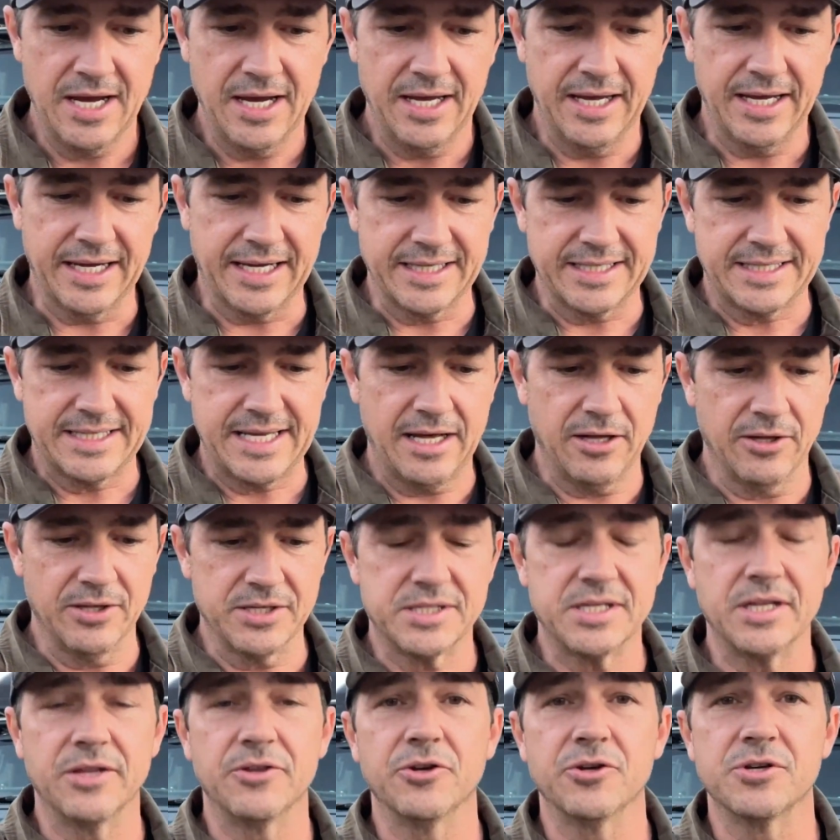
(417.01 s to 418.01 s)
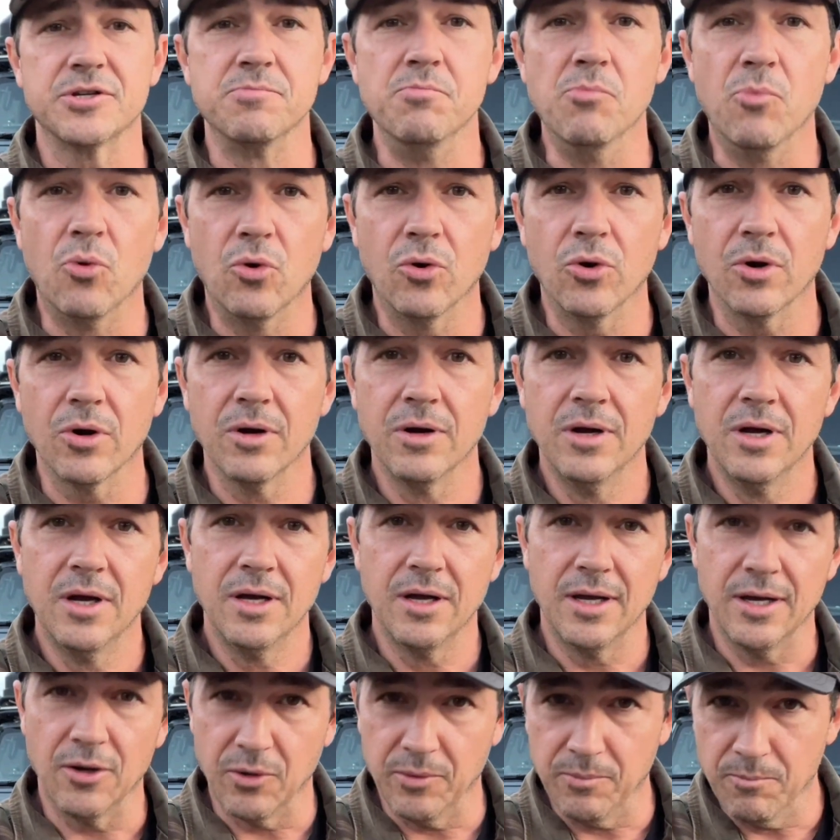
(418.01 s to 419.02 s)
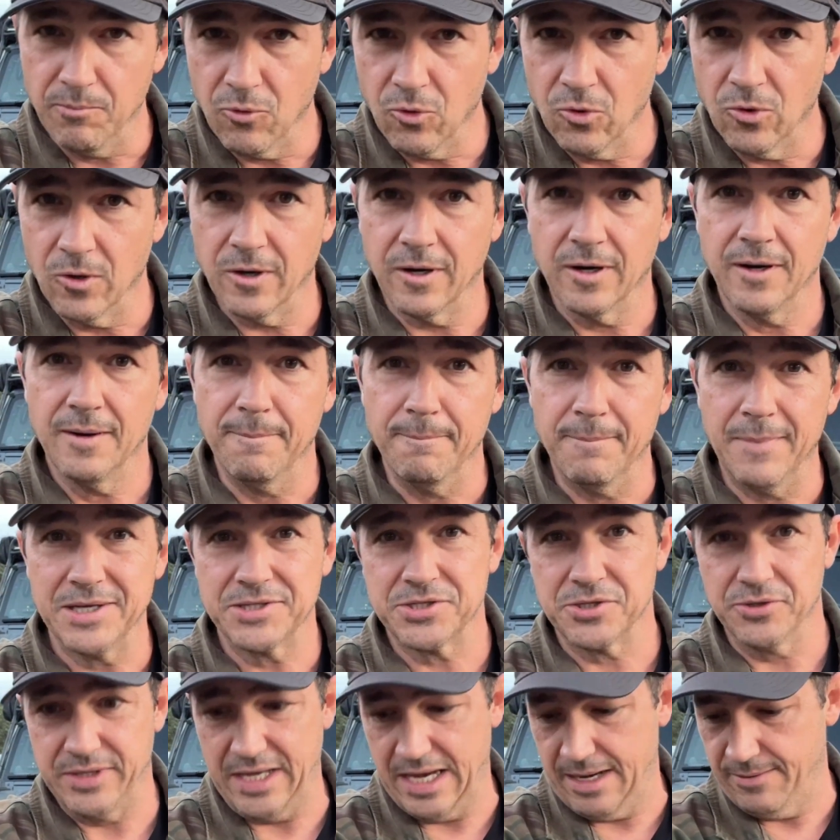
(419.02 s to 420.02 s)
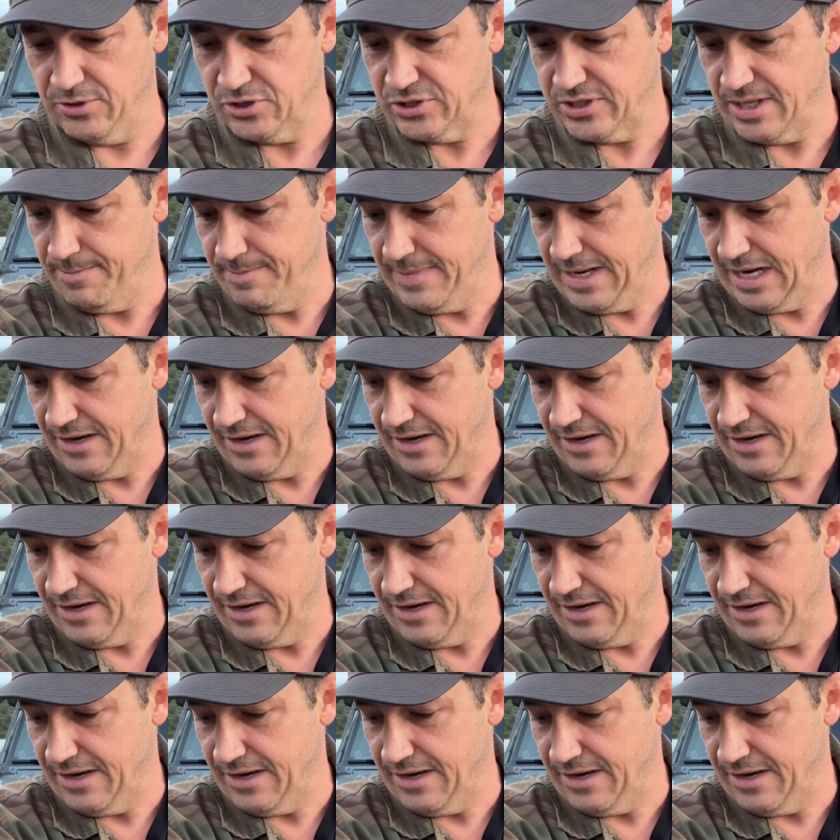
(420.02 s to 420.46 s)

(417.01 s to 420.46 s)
it can tell us that there's more and more muscle damage that may